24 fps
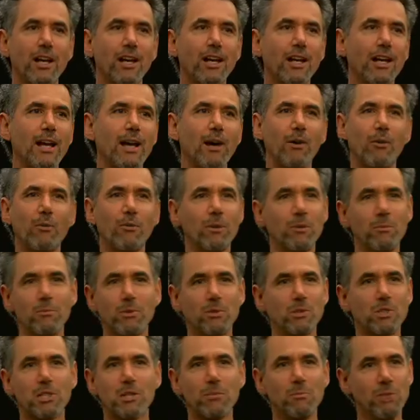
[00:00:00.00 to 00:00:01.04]
Now, it
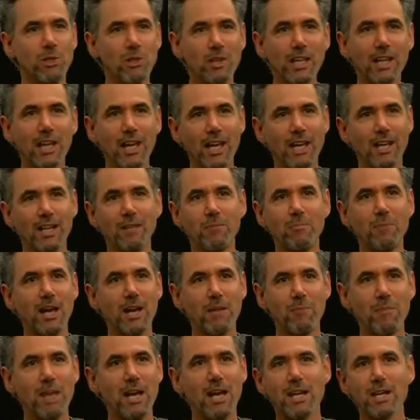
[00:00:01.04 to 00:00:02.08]
was communicated
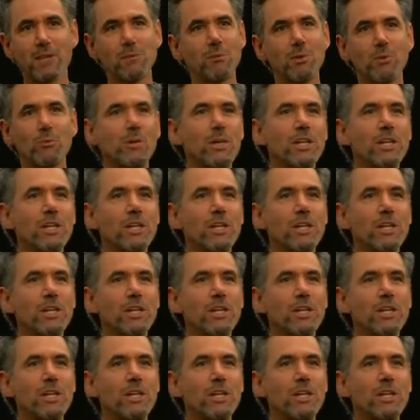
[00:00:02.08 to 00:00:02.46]
by management.